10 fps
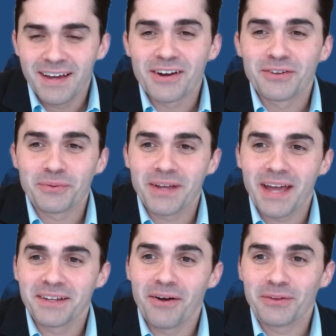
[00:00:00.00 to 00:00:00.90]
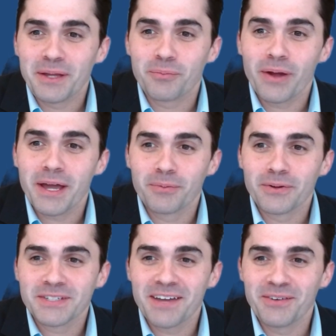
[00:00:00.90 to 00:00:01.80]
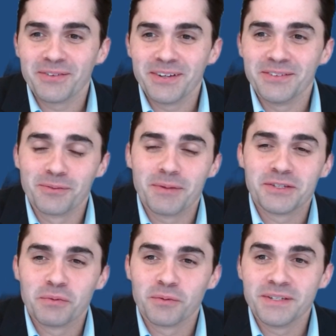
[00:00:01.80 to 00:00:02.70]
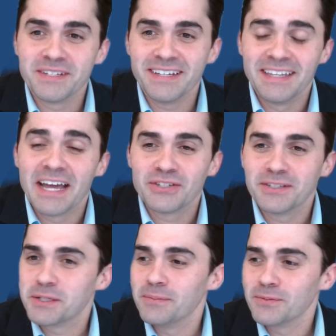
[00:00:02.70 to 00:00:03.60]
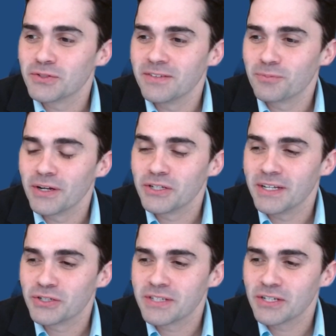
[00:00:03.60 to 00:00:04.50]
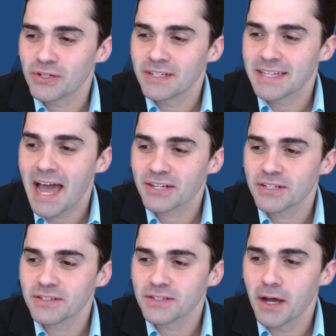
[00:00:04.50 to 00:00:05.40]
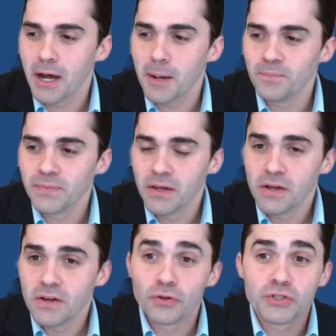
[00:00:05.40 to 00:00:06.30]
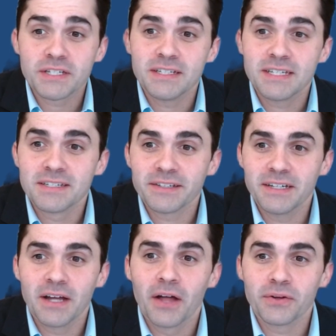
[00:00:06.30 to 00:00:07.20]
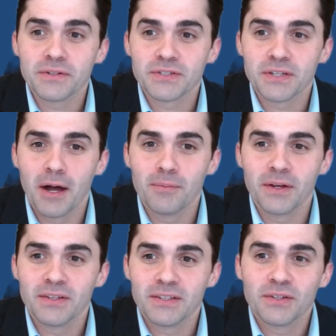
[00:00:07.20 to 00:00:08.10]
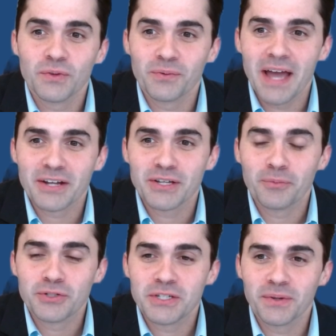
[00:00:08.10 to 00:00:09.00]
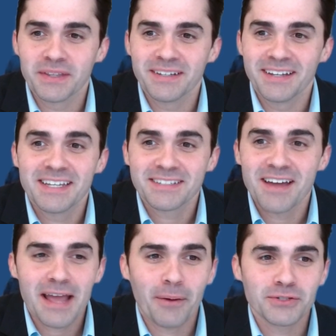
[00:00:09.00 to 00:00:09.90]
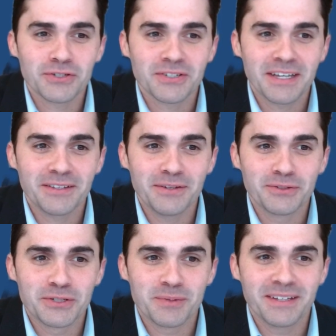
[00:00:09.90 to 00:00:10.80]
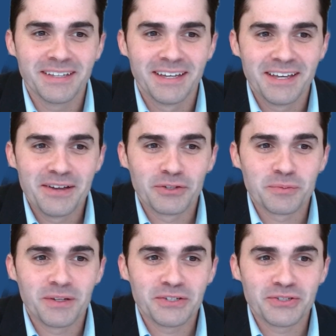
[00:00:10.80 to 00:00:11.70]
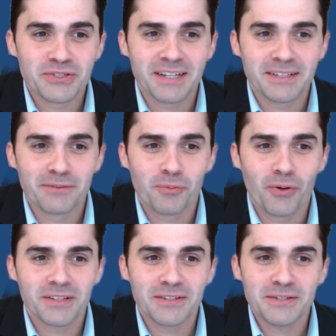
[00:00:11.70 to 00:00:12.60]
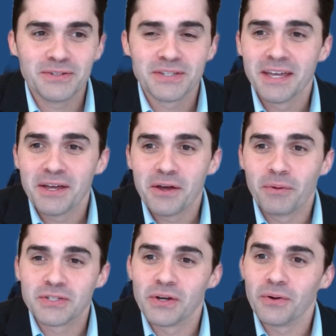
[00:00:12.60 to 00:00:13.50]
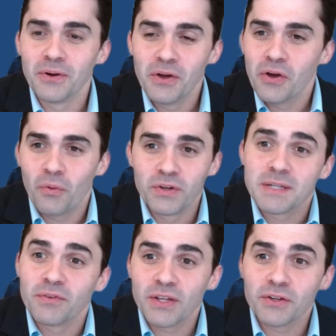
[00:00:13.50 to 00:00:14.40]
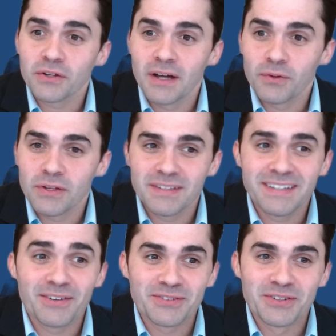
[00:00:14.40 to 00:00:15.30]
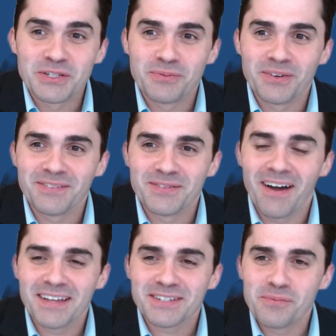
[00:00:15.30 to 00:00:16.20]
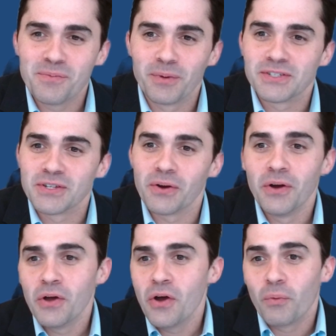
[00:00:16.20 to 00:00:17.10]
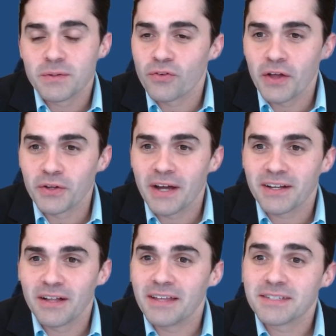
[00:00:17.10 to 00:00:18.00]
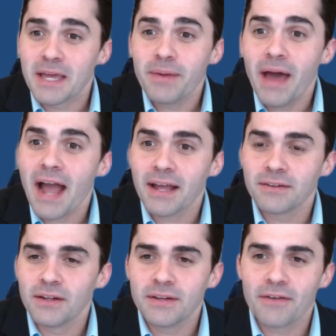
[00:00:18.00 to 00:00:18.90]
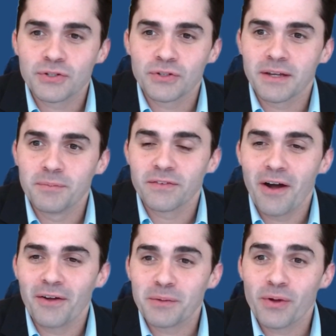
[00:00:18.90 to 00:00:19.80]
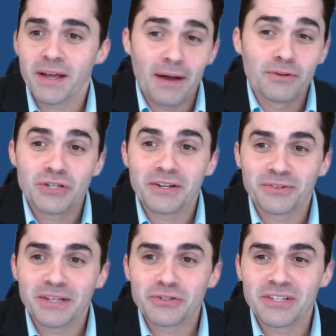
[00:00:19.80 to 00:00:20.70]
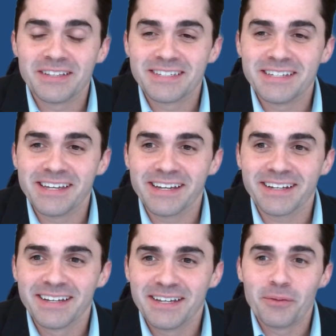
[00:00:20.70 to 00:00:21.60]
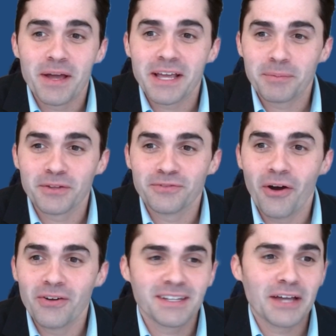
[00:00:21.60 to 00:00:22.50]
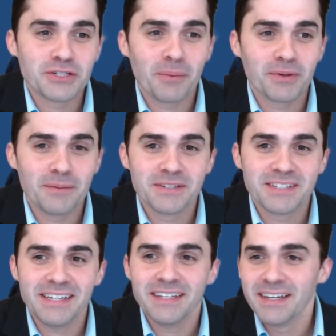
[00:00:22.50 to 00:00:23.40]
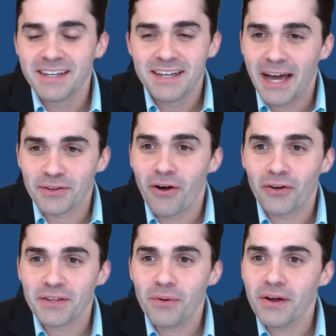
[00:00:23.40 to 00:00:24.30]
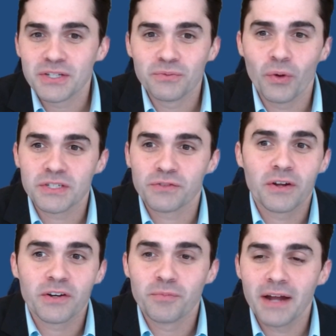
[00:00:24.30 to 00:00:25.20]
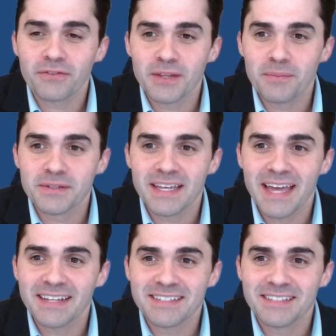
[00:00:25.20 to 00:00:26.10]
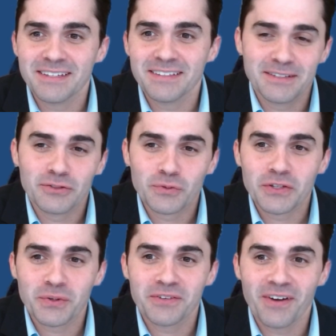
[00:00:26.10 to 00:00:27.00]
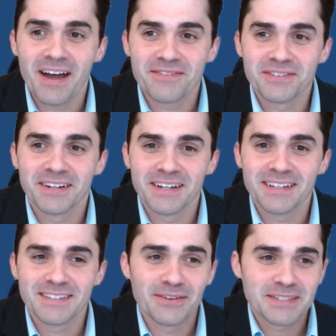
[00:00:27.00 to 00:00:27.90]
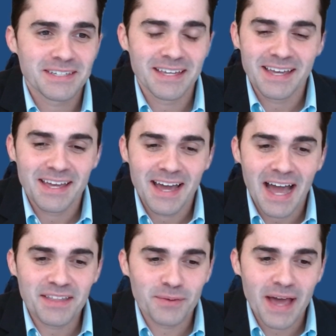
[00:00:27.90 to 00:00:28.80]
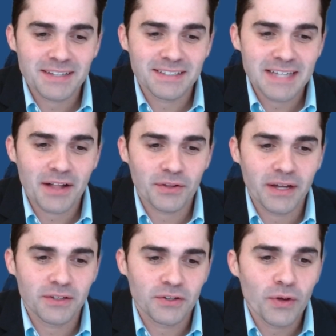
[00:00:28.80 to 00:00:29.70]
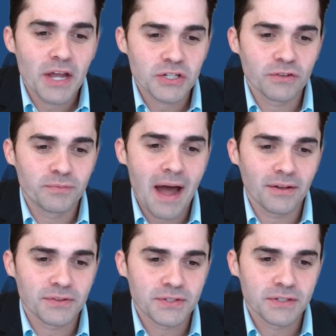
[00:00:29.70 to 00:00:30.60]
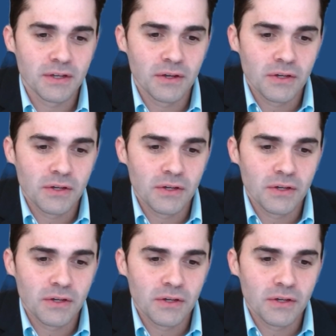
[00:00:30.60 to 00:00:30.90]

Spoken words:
I don't know that we had a holiday break per se. We remained super busy and actually did some pretty interesting transactions for Jesse Tinsley and others. We actually helped Jesse with a TikTok acquisition lately, which has been interesting and reported in the news. But so when some of the, which has been awesome. But so when some of our other clients came back and after like a bit of a holiday break, I was genuinely interested in seeing, picking up the phone and catching up with them to see how their holiday was and what's front of mind for them as they head into the 2025. So I think Mehak's exactly right. The creation of balance